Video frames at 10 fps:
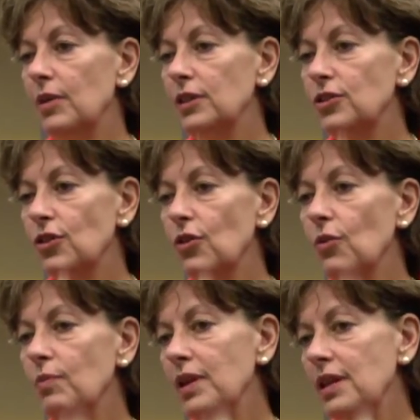and
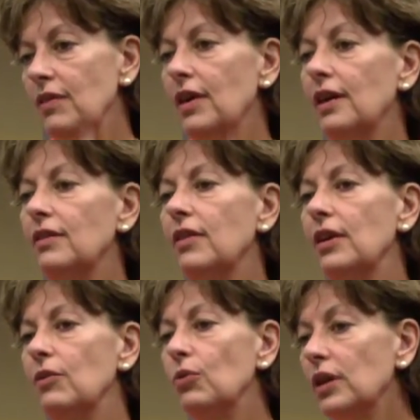so, meaning that
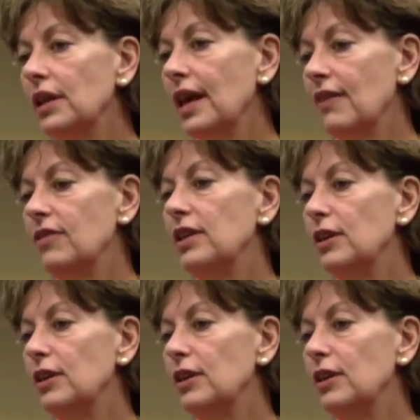they really have an